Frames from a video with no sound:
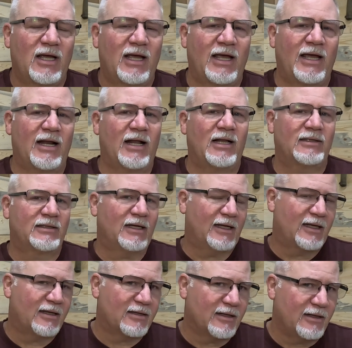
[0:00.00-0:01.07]
And I'll tell
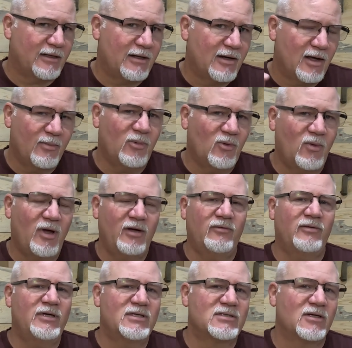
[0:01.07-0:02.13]
you the number one
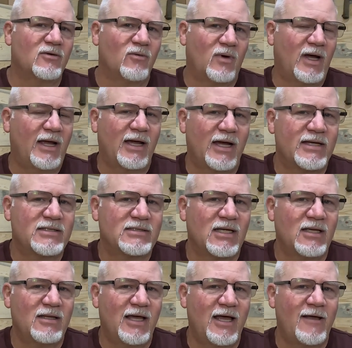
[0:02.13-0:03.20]
reason why I
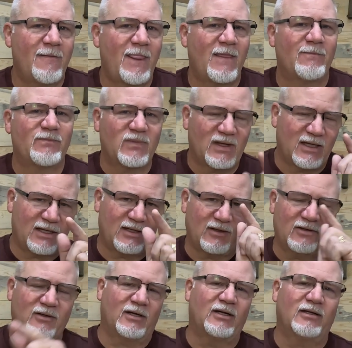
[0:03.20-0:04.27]
say that
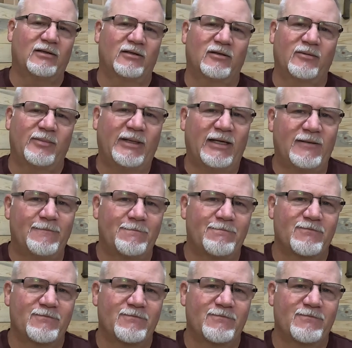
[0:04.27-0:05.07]
here in a little bit.